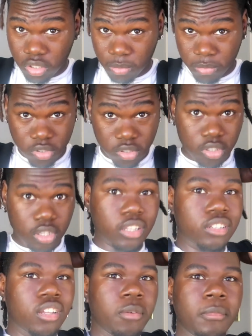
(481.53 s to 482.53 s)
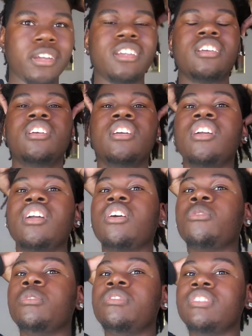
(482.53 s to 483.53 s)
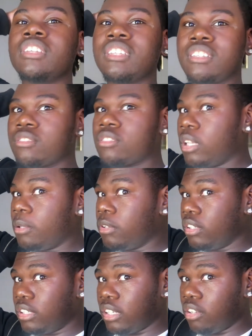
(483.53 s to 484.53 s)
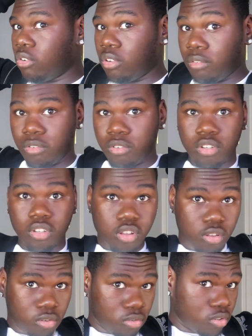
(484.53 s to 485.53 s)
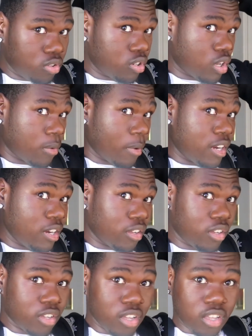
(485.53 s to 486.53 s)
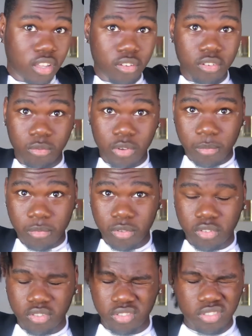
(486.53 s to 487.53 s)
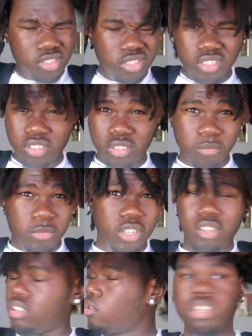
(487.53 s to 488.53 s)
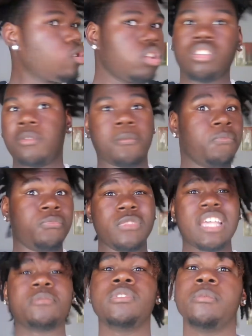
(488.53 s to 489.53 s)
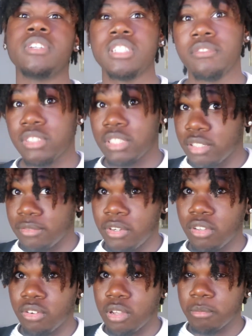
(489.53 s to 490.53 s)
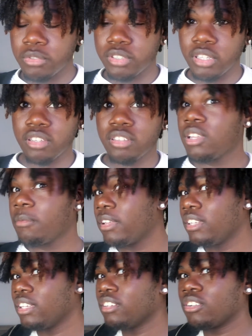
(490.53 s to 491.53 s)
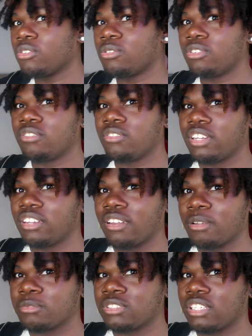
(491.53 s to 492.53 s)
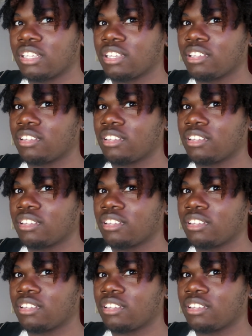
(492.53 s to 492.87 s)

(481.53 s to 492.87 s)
know what I'm saying? I love my hair. We finna keep this shit going for a long time. I need a cut. I don't know why I'm doing this. But yeah, that's pretty much it for today's video, know what I'm saying? Look at my nigga in the corner over there, know what I'm saying?